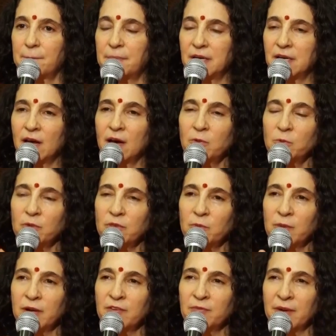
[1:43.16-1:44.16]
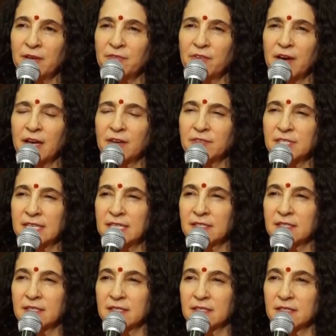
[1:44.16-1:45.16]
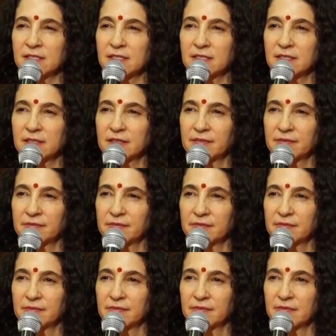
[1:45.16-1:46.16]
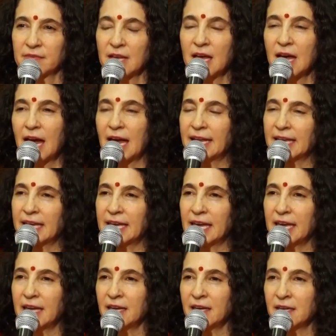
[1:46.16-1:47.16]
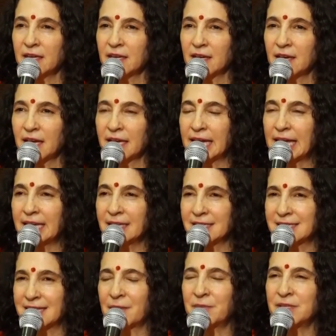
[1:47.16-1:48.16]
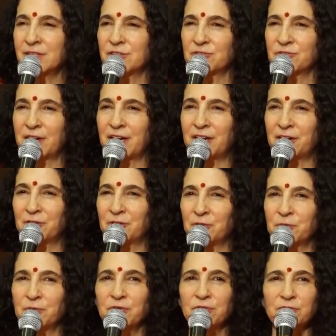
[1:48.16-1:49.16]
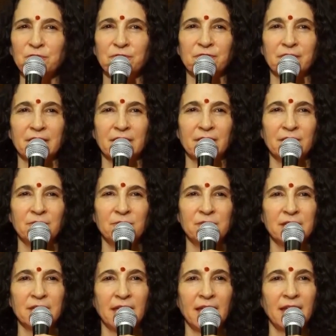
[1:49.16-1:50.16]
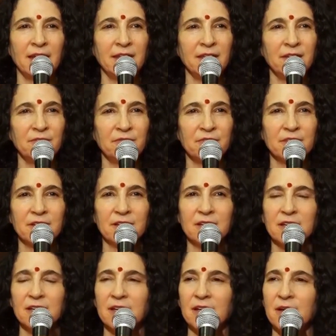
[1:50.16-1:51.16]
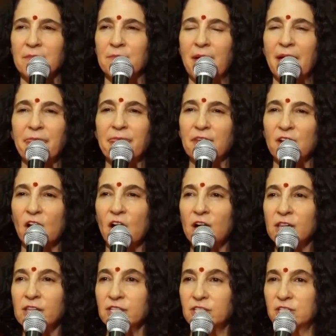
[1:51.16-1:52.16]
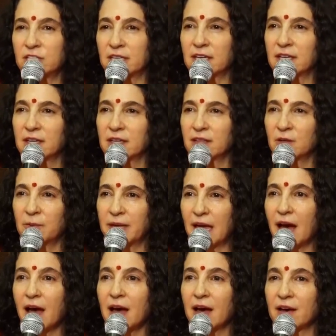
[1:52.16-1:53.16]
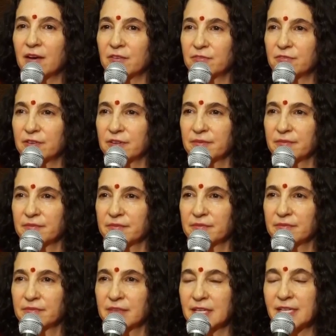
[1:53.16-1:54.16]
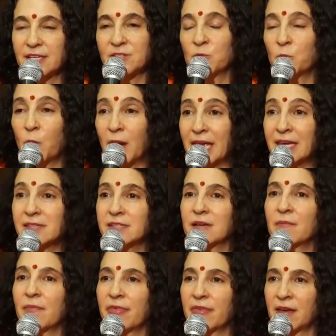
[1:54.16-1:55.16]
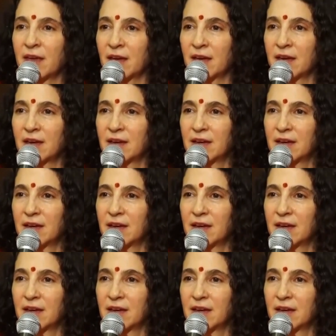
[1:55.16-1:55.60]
but not with one of my five senses, and I can't, I can't demonstrate it or prove it using any of the methodology that we have, it doesn't weigh something,